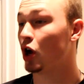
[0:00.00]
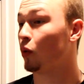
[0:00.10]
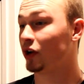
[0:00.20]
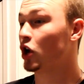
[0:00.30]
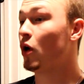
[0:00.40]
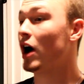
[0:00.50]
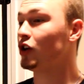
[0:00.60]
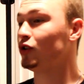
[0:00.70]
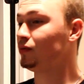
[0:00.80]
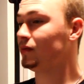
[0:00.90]
Yo, we know how
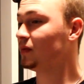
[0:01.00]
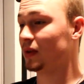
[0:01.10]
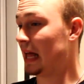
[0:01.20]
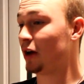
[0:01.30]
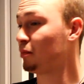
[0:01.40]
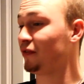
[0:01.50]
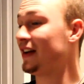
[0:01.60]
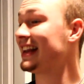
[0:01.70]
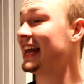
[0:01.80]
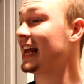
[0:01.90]
to
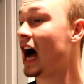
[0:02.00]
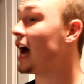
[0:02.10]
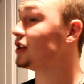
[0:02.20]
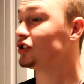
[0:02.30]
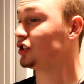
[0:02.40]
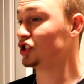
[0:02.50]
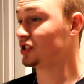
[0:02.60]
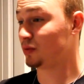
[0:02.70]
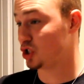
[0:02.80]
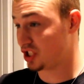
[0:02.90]
prevent getting high. So
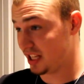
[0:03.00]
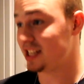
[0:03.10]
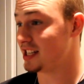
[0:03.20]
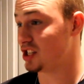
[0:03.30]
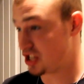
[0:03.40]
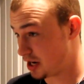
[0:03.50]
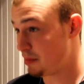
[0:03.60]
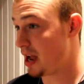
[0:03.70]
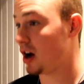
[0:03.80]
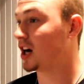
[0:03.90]
just listen. Just hear
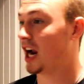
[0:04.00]
me out, all